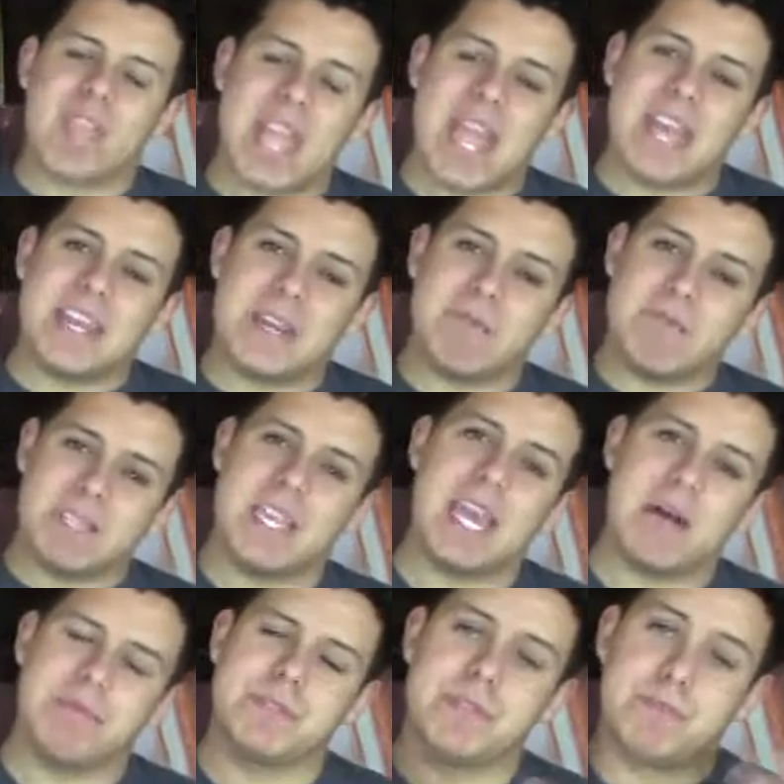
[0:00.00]
And it really
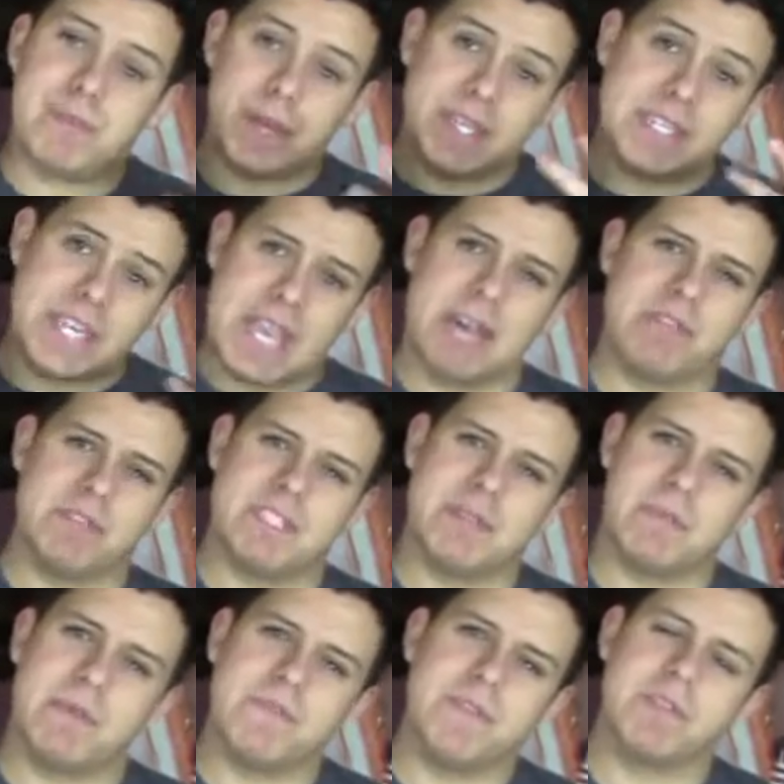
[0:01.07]
helps to break down
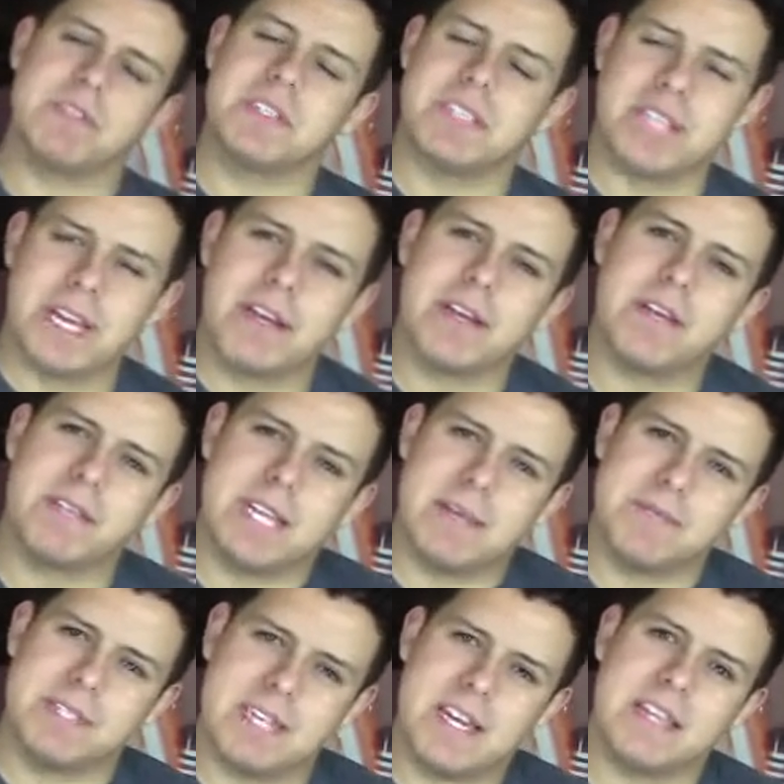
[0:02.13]
some of those
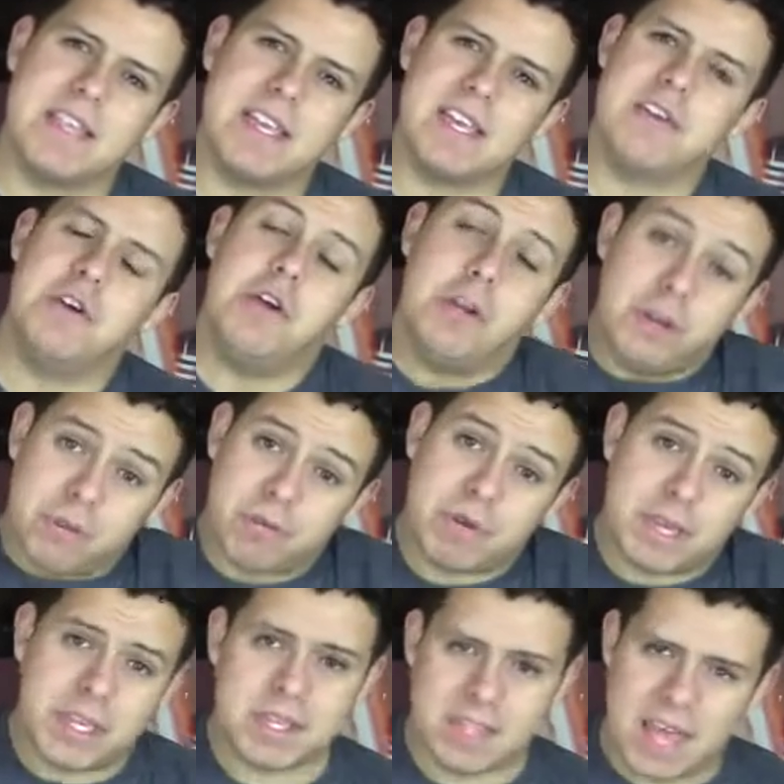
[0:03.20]
stereotypes that I think
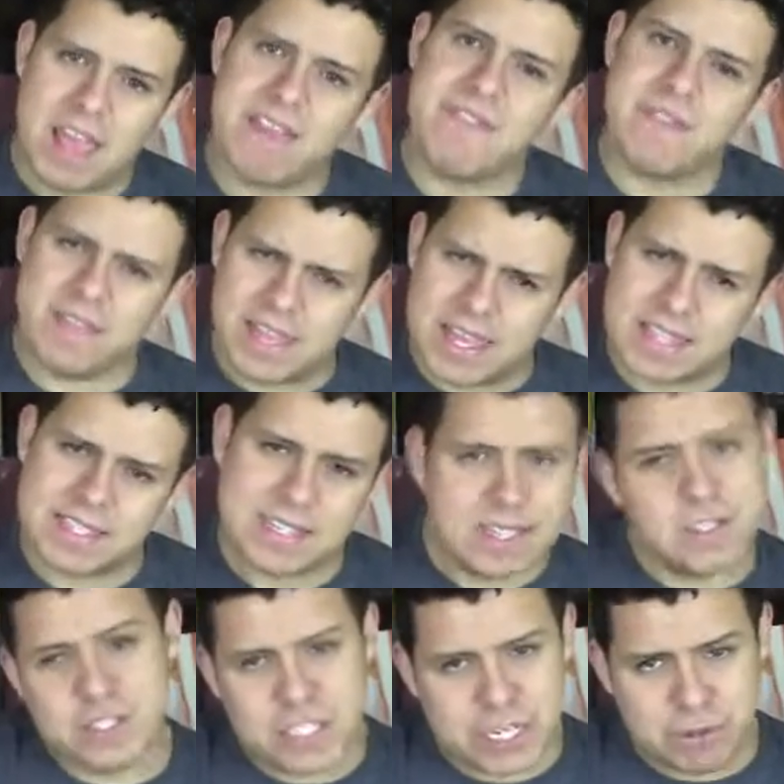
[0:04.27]
Greek life gets
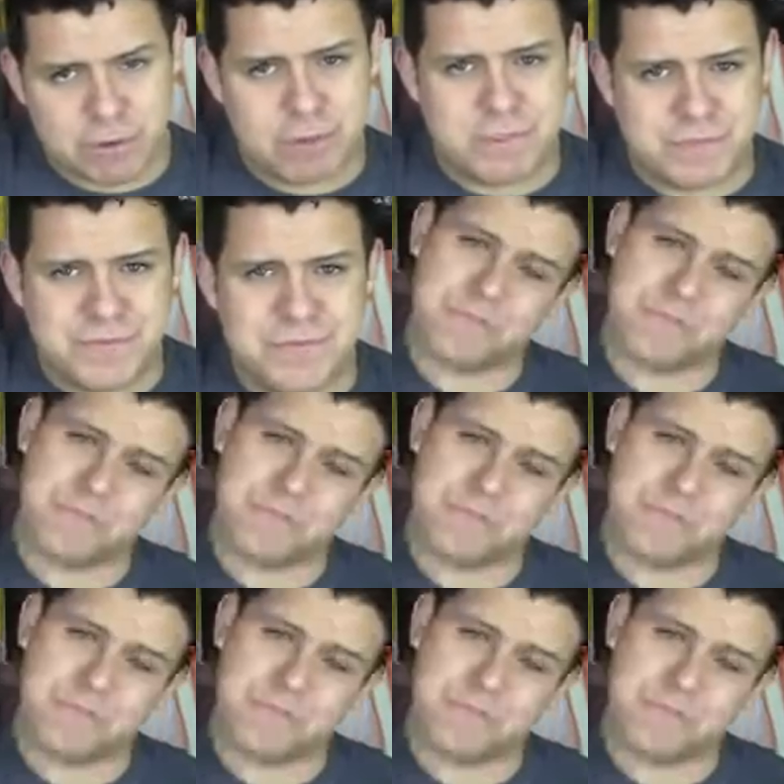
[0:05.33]
in general.